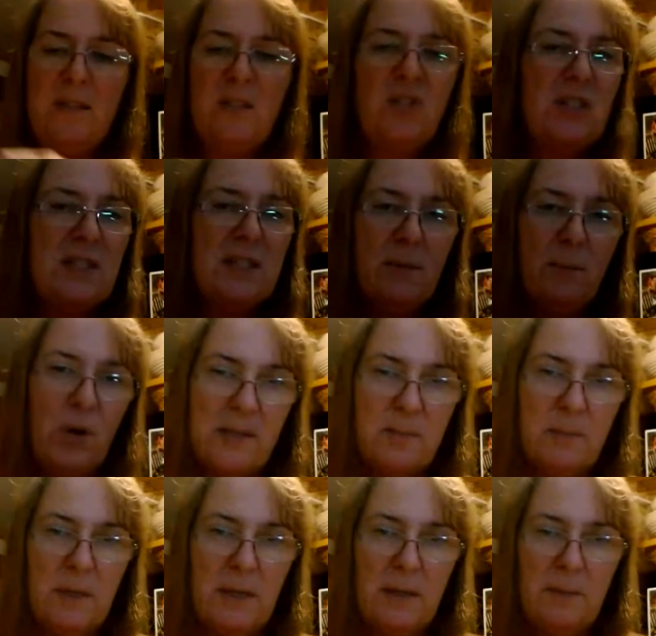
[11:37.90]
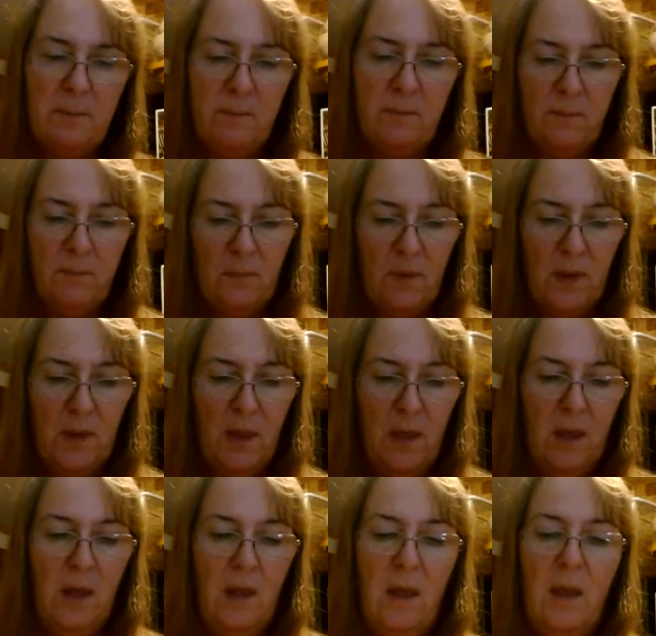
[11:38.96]
just approximate.
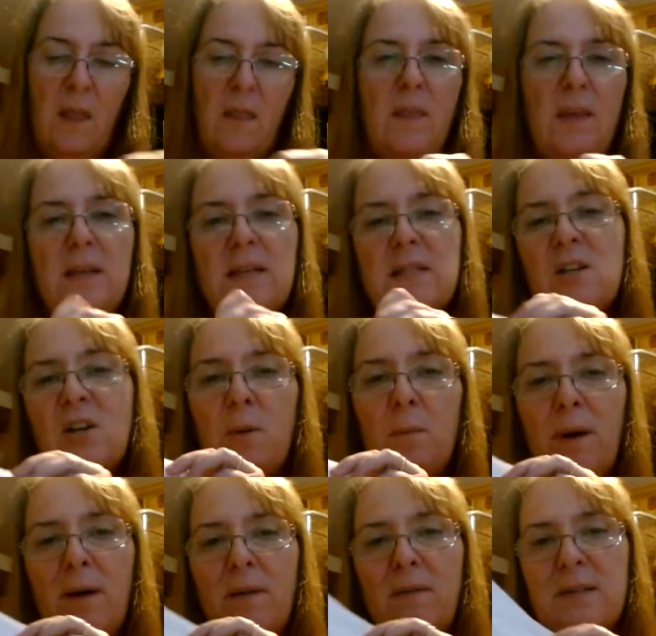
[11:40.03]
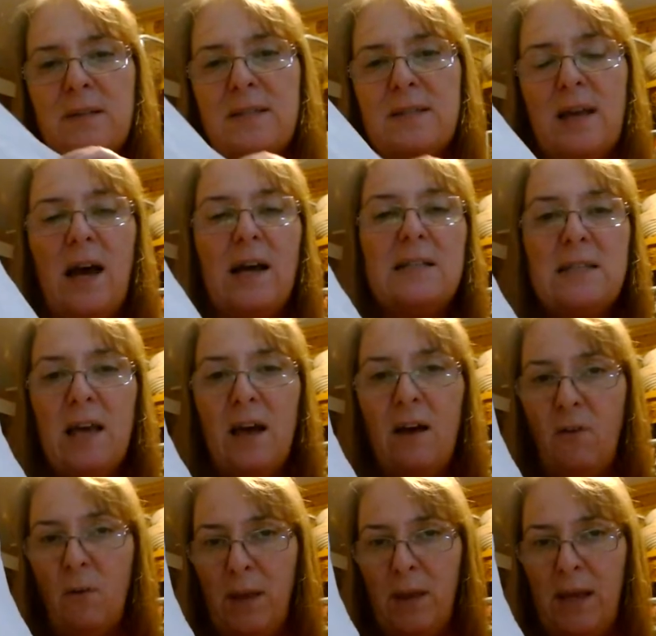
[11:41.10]
These are about the size of
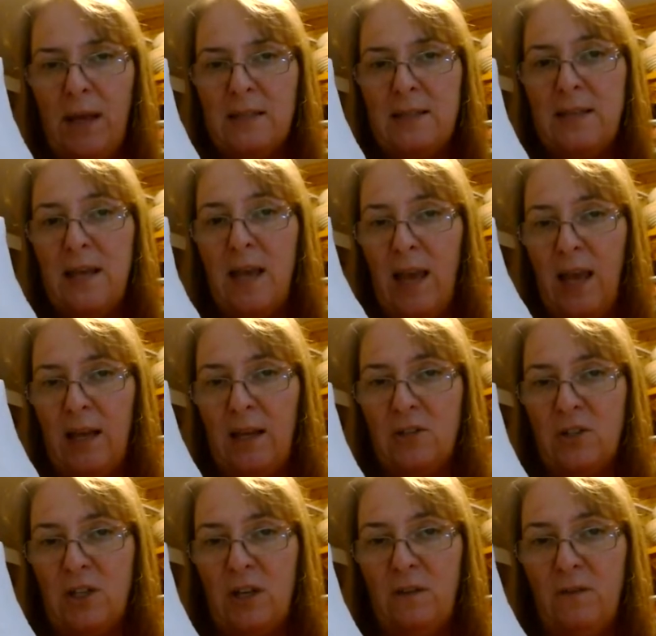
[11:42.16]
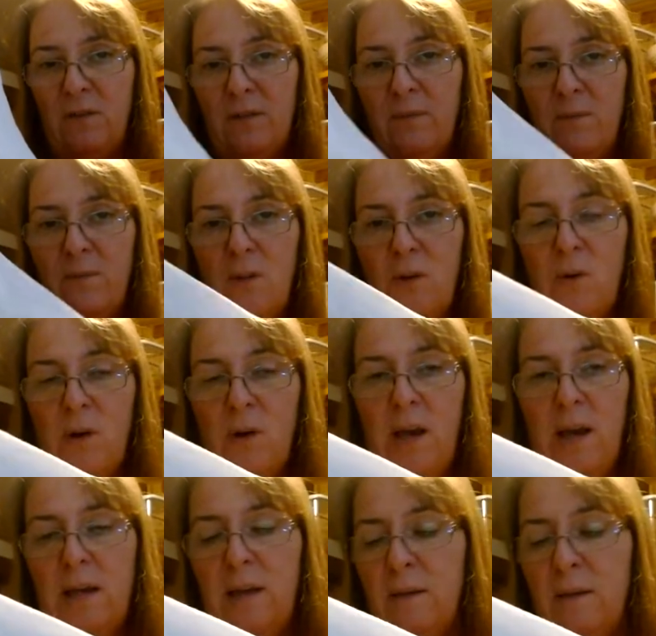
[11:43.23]
a man's handkerchief,
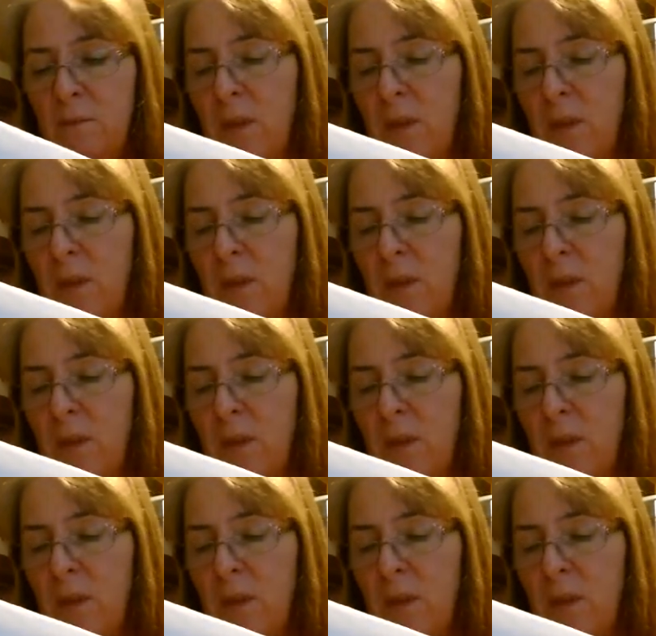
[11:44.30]
okay?